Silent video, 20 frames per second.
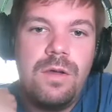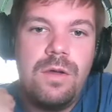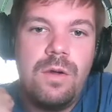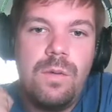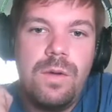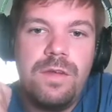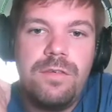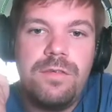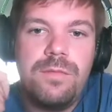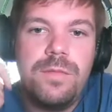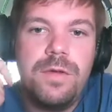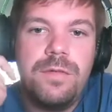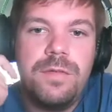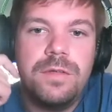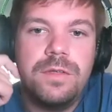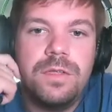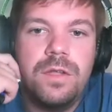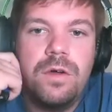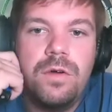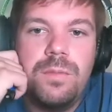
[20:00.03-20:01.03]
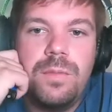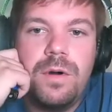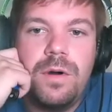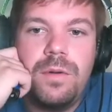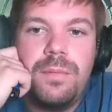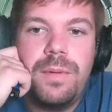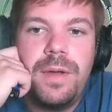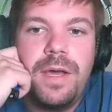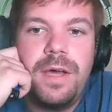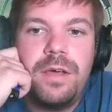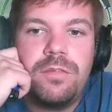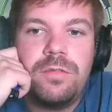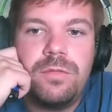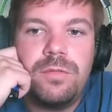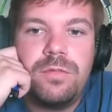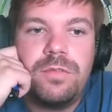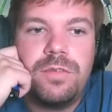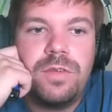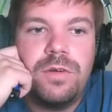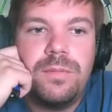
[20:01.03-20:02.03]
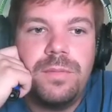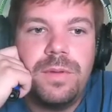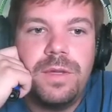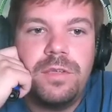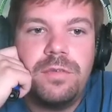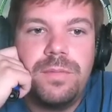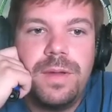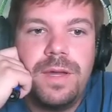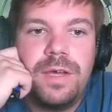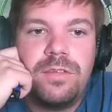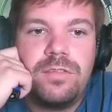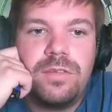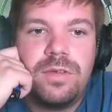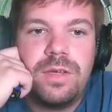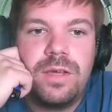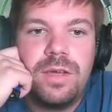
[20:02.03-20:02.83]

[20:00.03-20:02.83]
we have removed the low ball pass from skill-based passing.